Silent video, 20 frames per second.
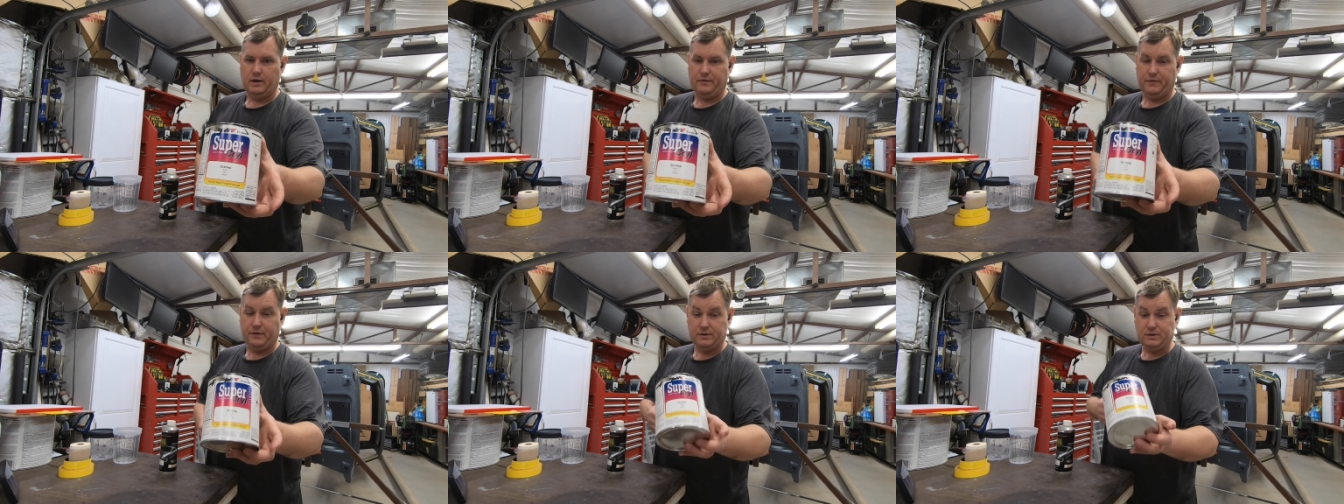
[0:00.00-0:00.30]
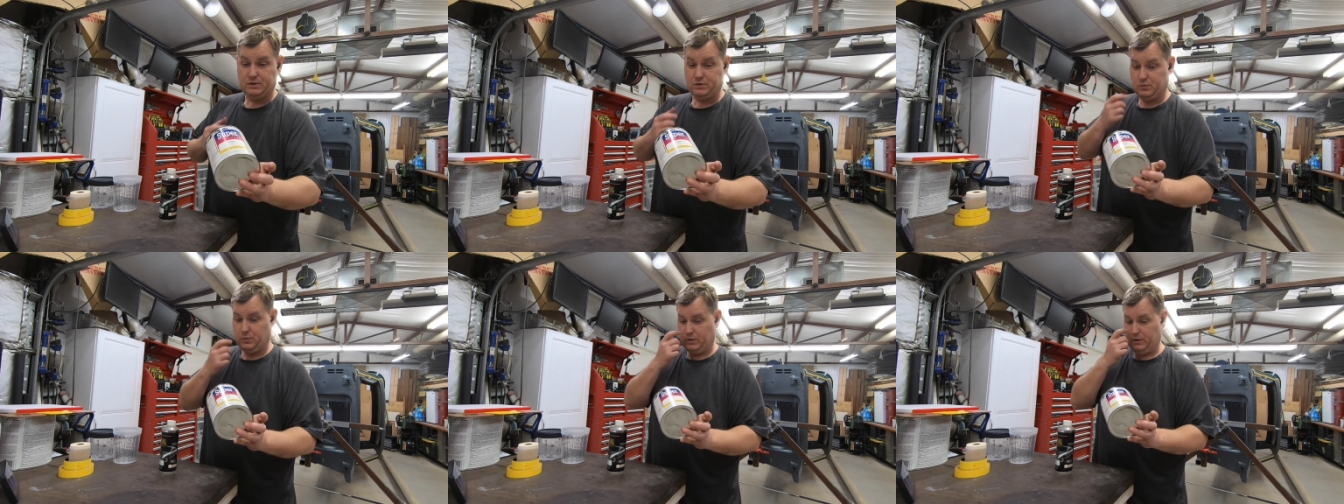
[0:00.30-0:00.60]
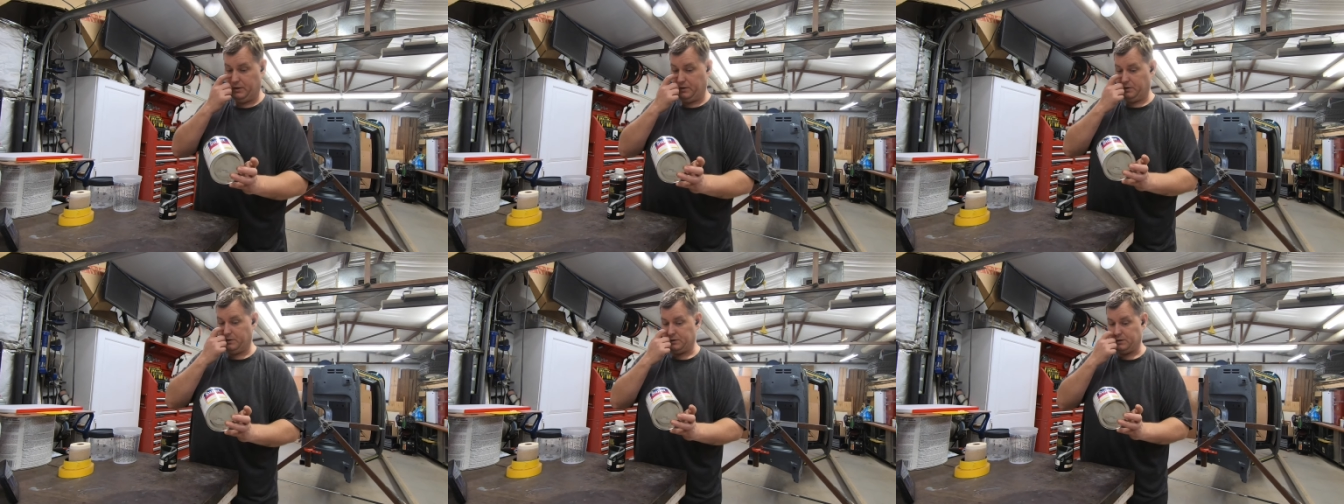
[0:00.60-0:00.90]
This is
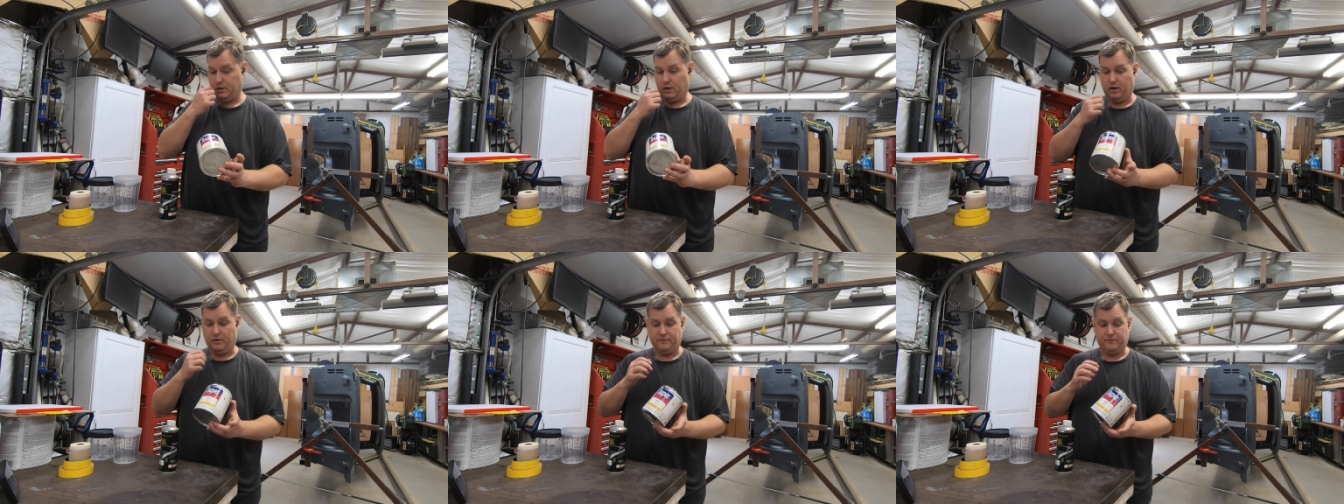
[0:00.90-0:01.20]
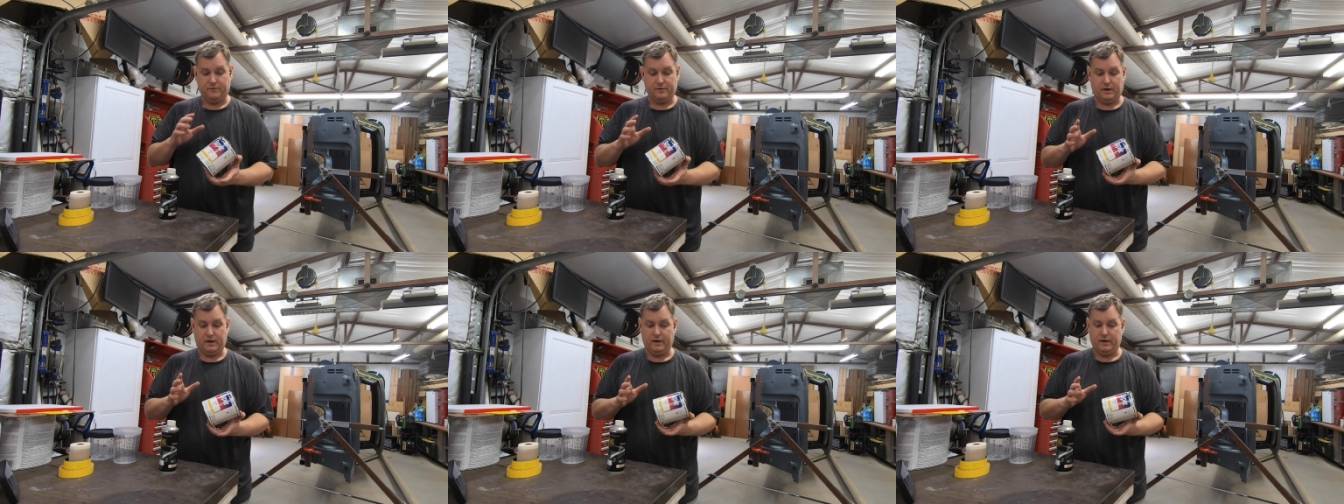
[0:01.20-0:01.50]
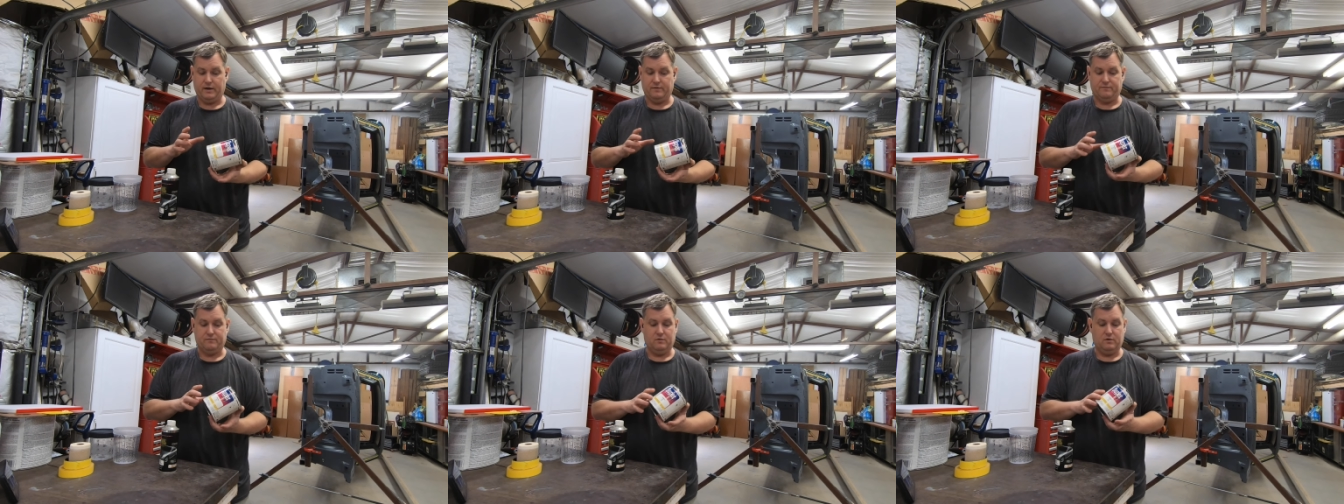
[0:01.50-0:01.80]
really good stuff. I
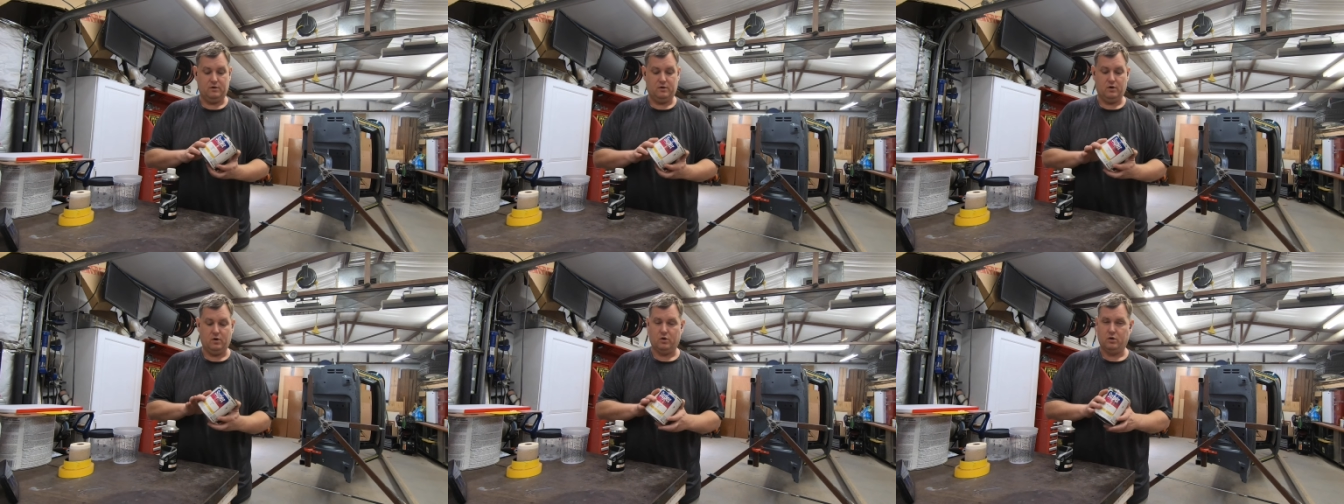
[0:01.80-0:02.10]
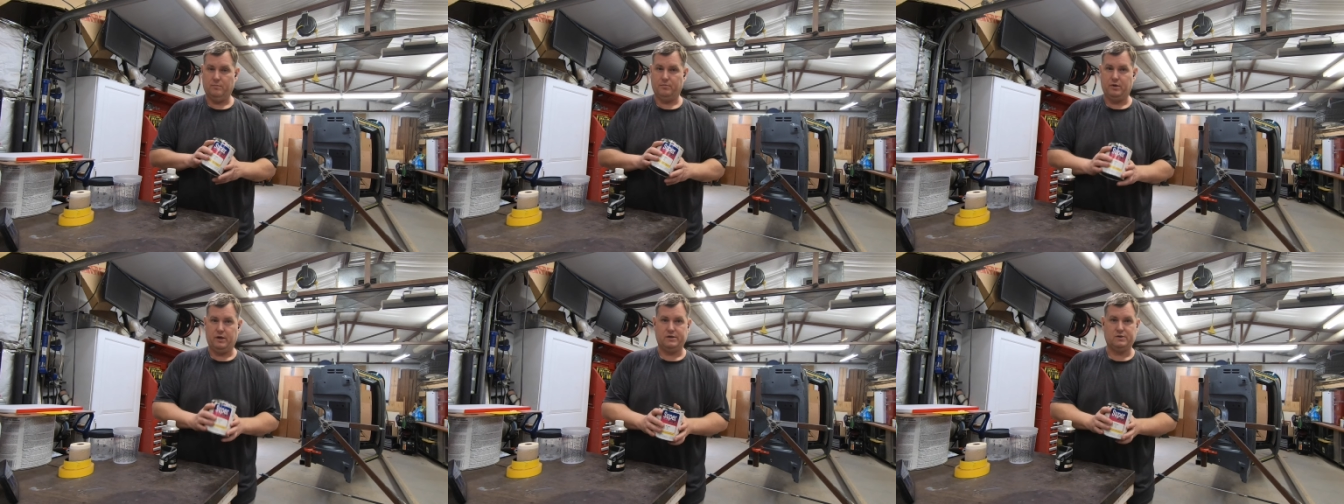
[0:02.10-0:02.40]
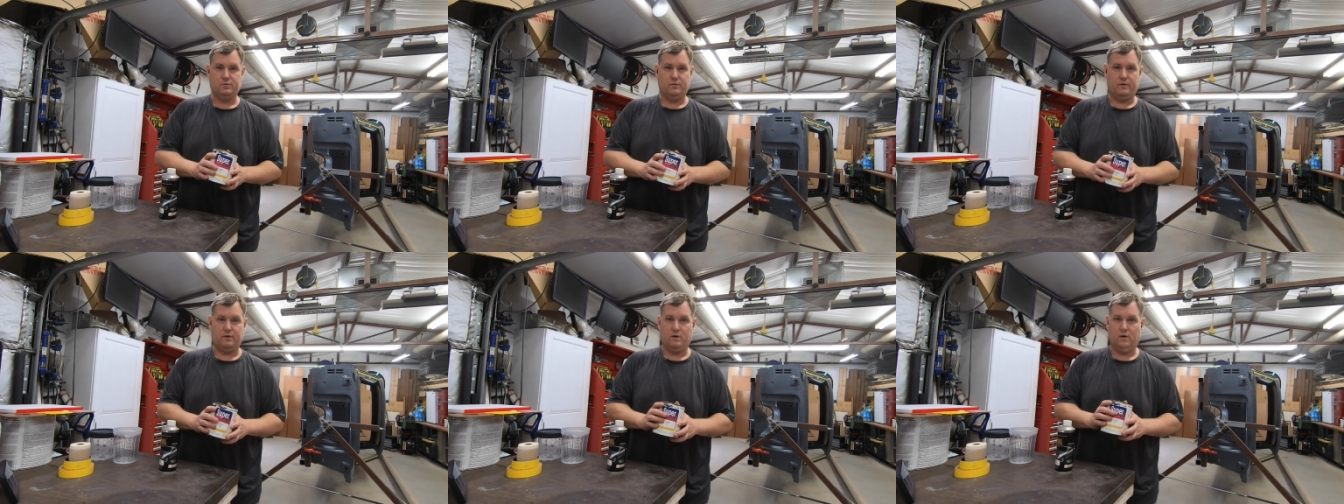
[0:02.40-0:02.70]
have no
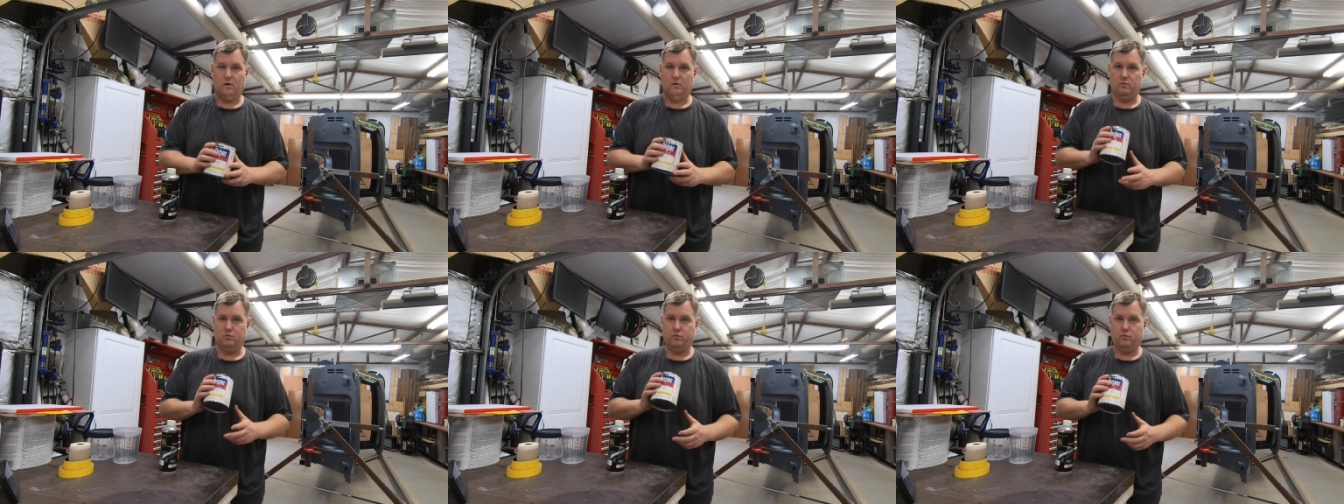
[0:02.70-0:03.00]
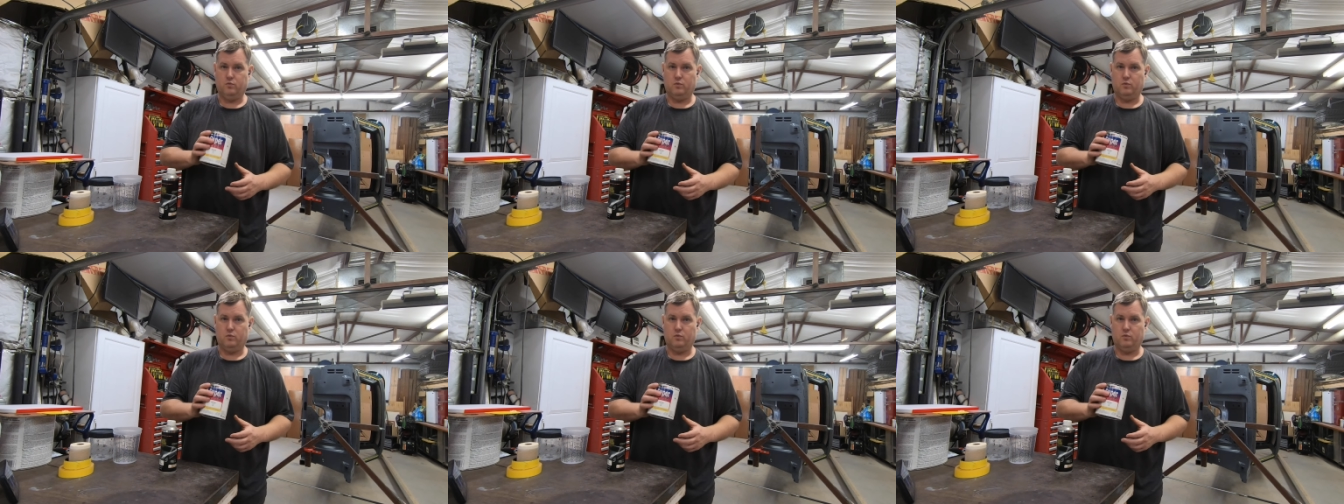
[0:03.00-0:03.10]
complaints with it at all.